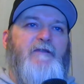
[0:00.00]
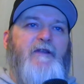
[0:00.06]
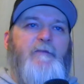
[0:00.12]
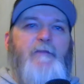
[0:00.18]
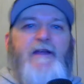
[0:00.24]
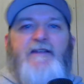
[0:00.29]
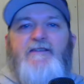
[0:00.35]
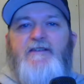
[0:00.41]

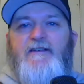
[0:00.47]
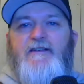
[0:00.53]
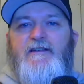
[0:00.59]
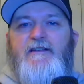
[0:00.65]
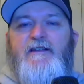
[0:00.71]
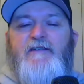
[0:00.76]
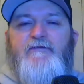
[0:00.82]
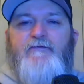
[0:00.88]

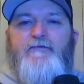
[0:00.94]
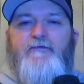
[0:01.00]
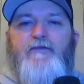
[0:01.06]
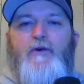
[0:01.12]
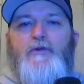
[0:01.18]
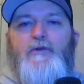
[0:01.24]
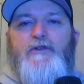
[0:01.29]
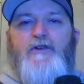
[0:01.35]
basically
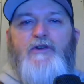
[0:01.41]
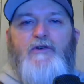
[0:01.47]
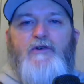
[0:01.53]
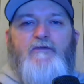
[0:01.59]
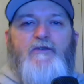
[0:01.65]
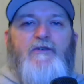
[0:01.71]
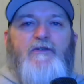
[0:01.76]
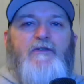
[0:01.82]
folded
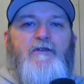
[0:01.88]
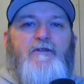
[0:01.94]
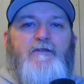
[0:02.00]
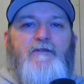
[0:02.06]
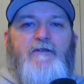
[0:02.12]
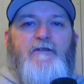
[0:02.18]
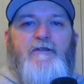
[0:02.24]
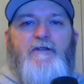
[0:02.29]
over
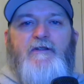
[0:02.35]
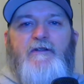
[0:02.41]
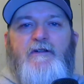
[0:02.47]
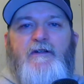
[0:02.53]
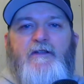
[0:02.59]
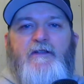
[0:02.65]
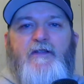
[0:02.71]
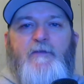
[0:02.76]

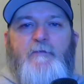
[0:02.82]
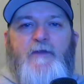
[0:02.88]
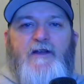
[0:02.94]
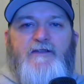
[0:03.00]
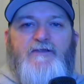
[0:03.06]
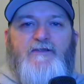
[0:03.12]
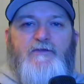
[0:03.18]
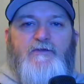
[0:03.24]
the
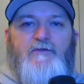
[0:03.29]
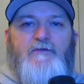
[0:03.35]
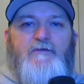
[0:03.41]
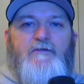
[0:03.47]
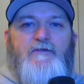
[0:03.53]
muscle